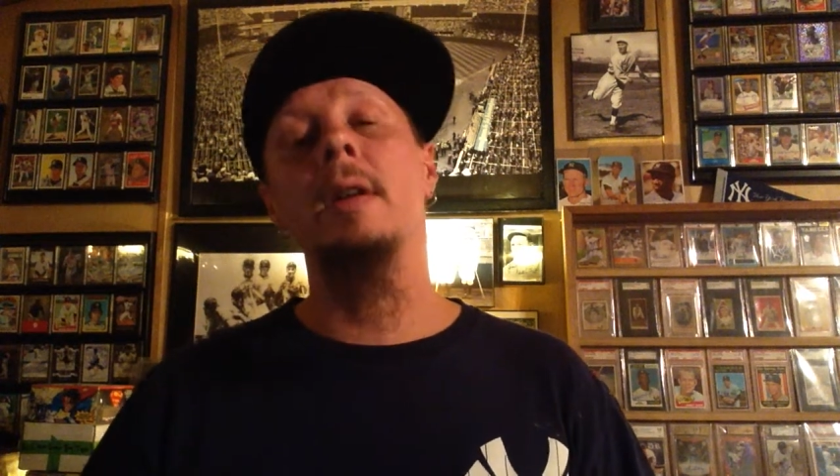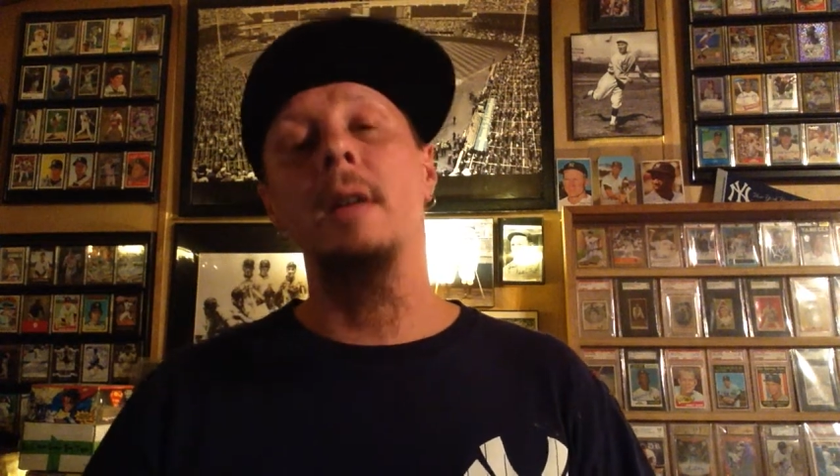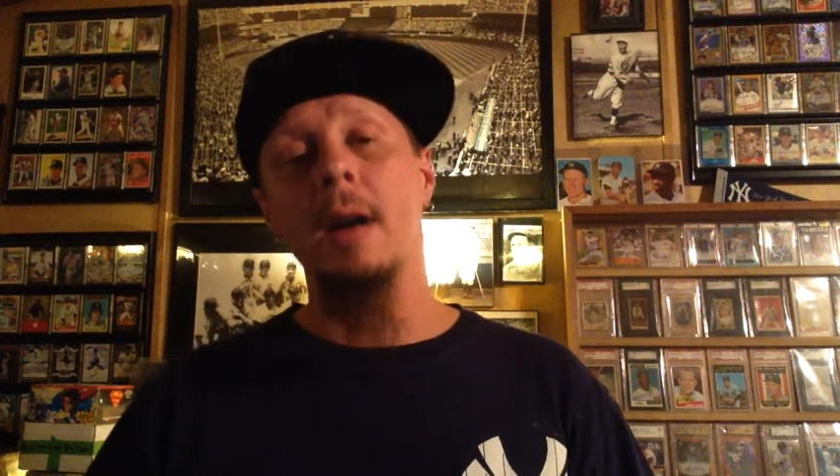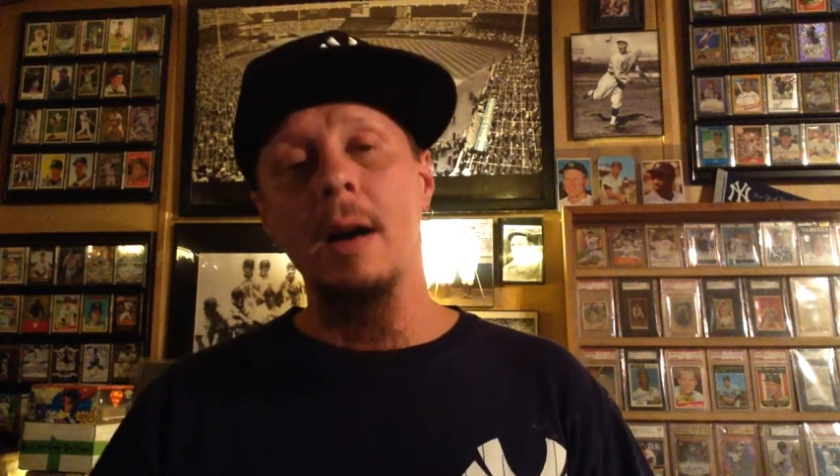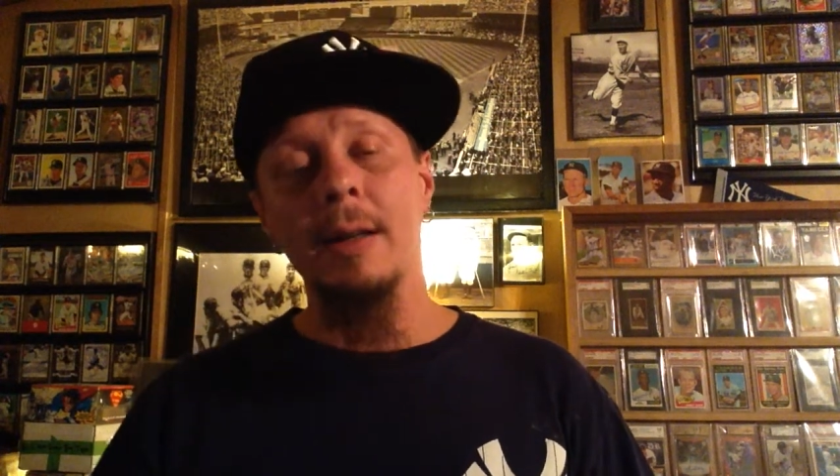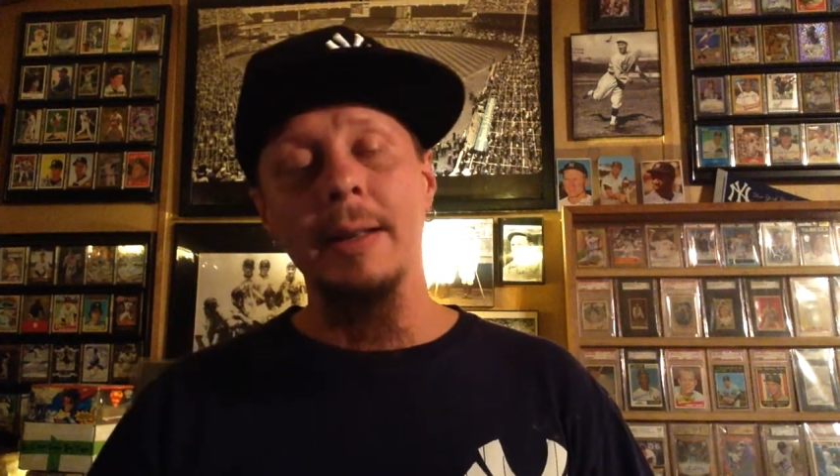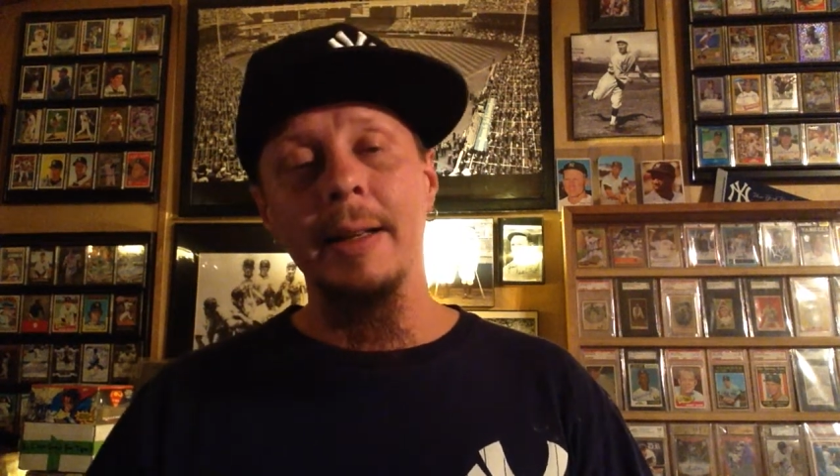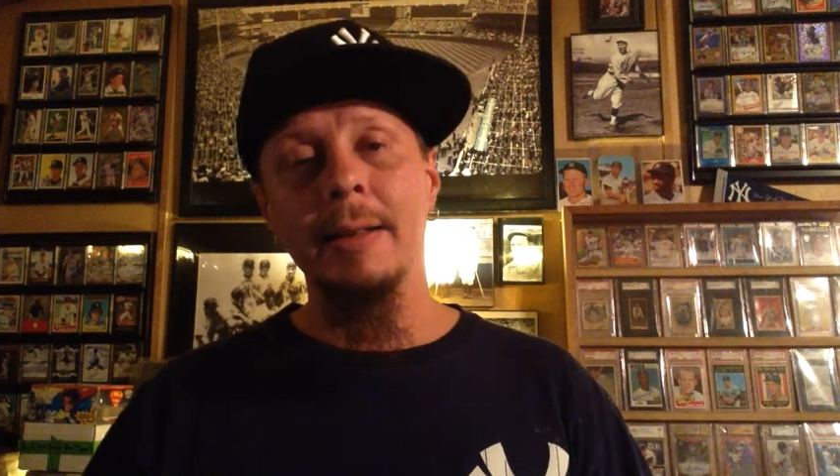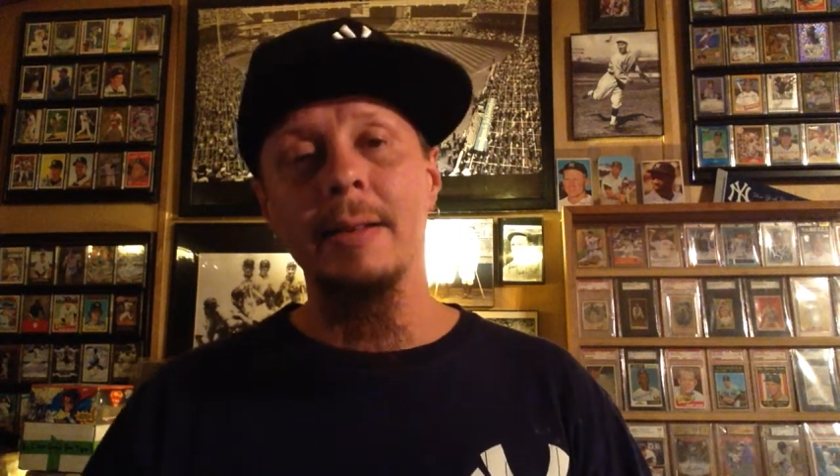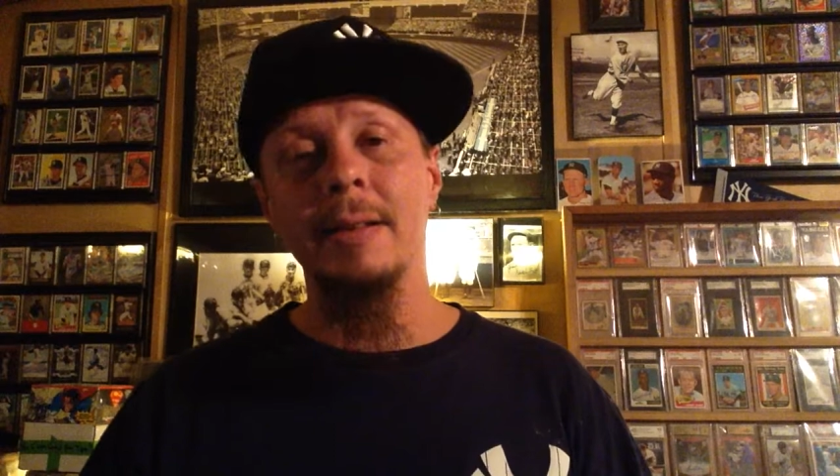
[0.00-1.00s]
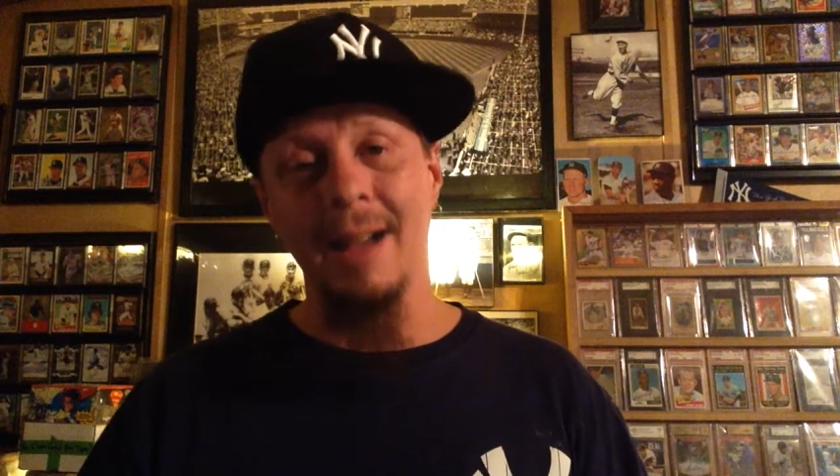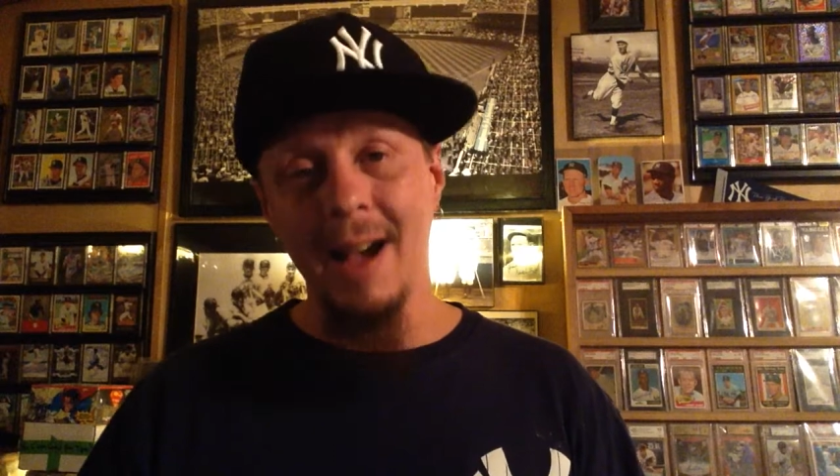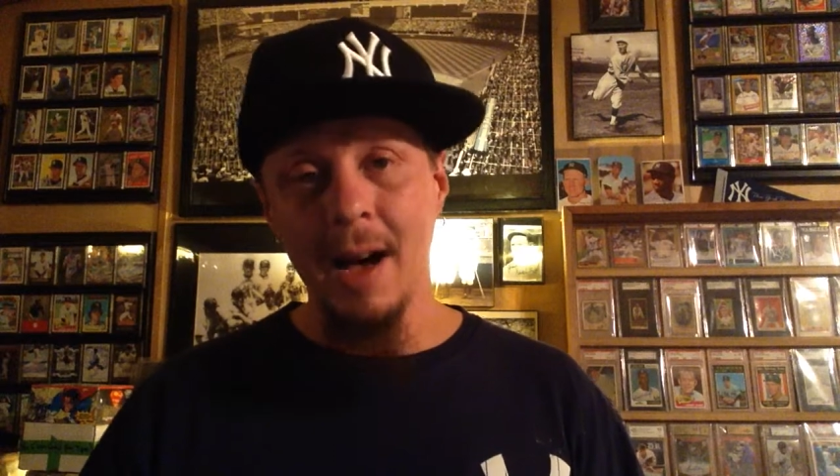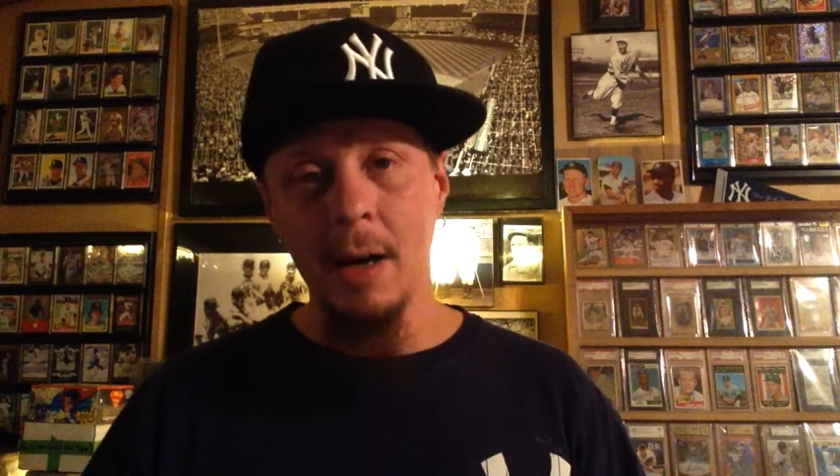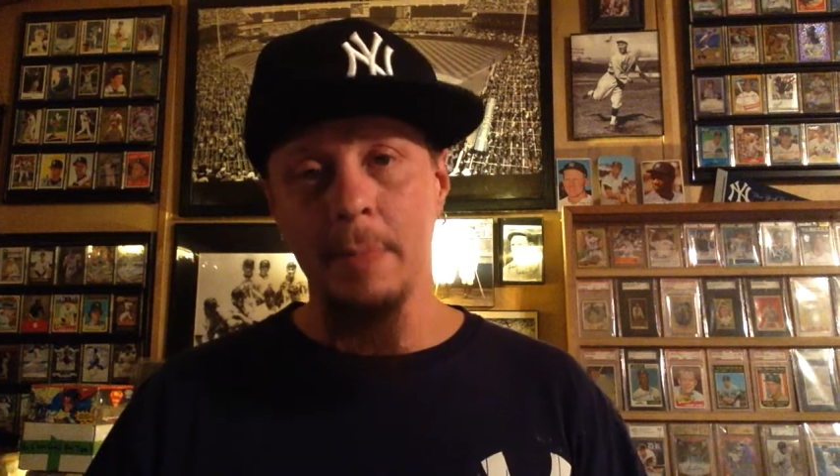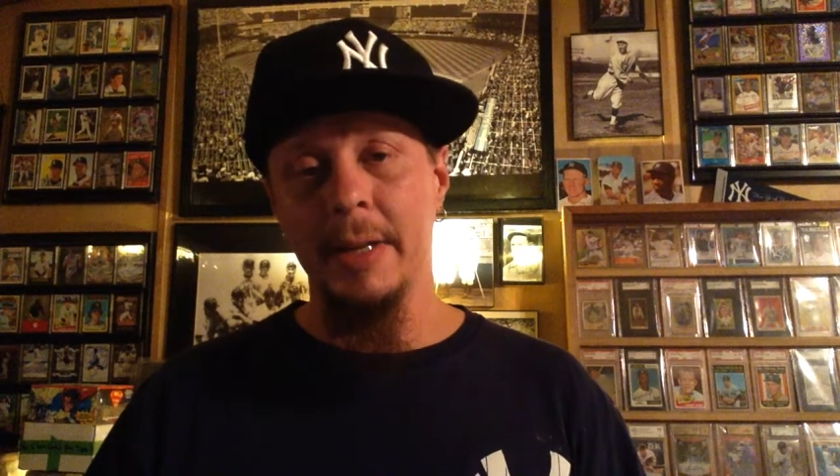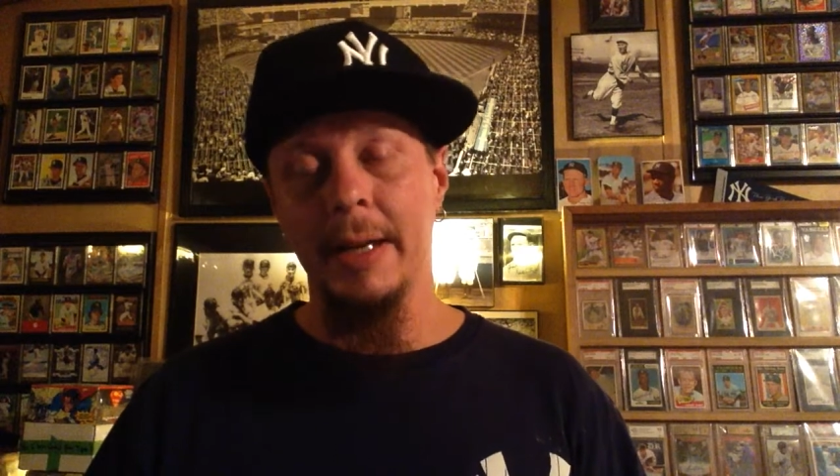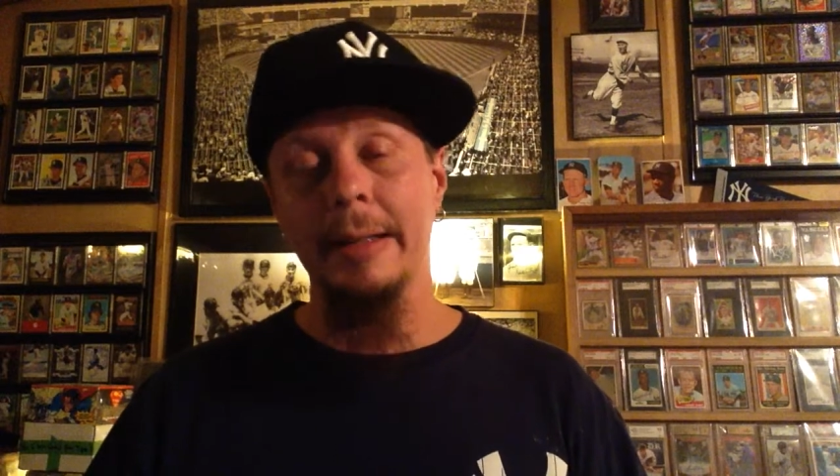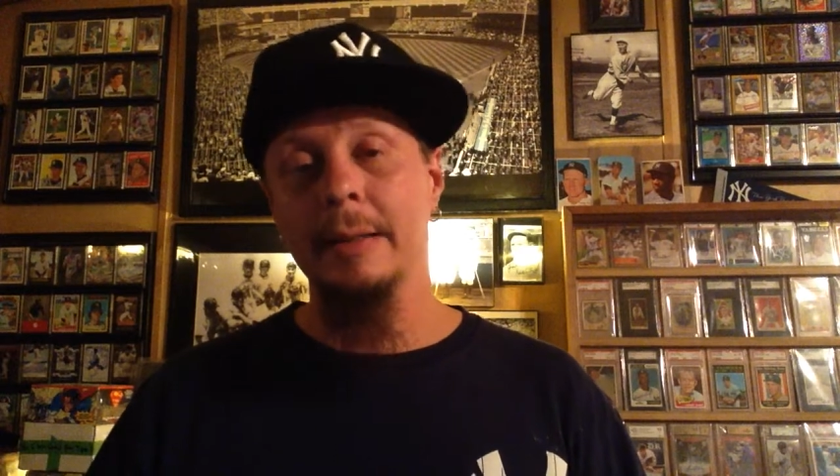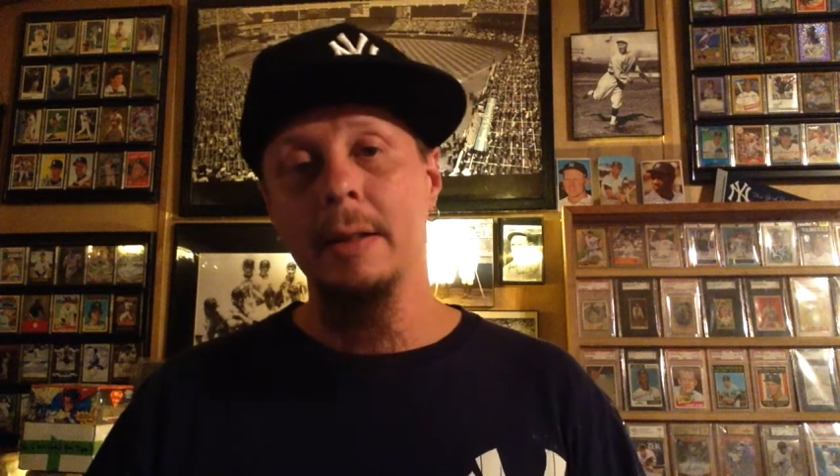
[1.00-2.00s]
contest update.